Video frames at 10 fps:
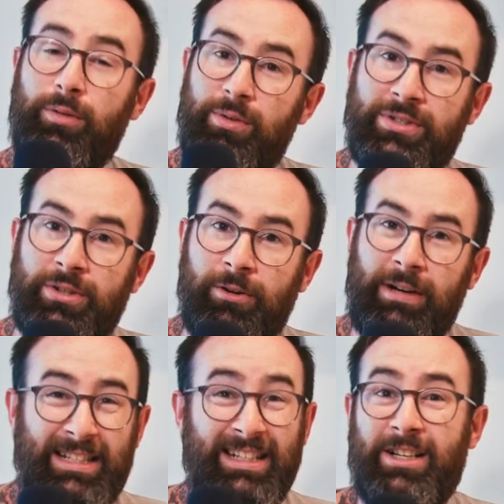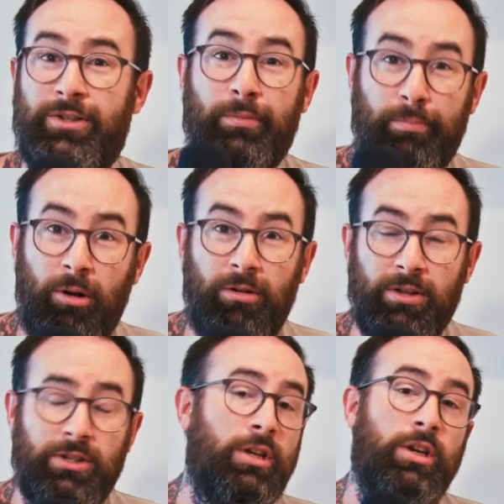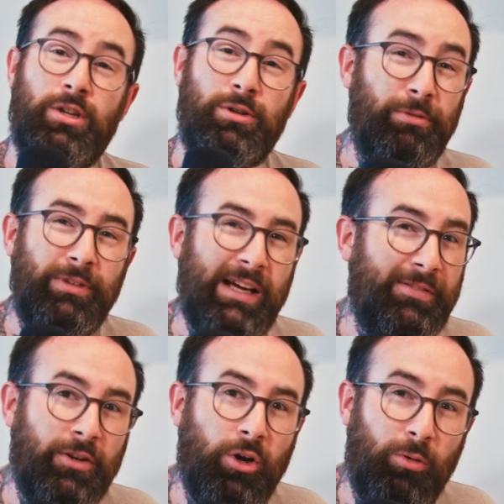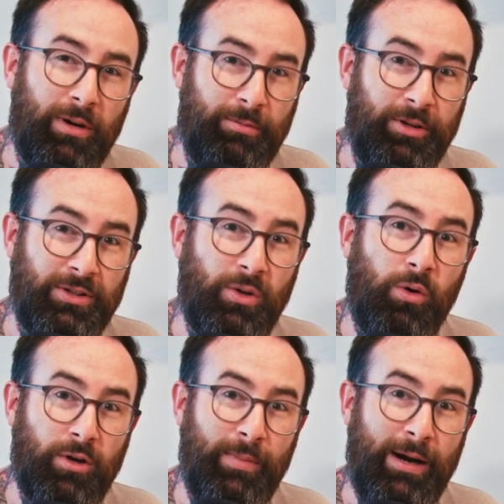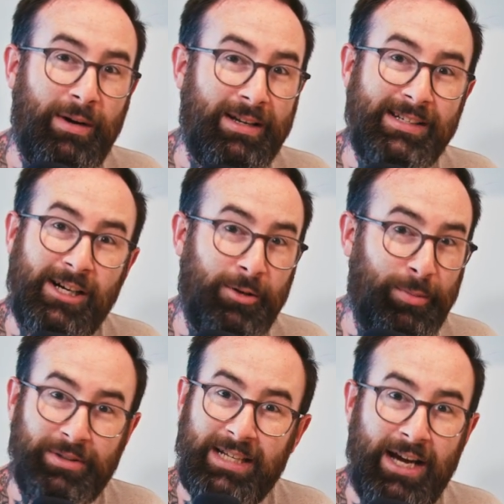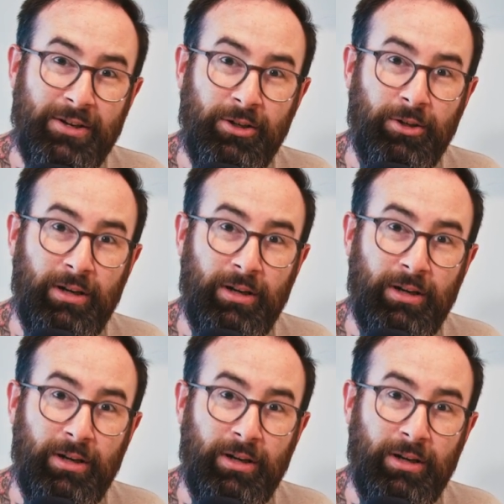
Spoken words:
also, as an extra bonus, you'll never know when I'm going to talk about my terrible tattoo.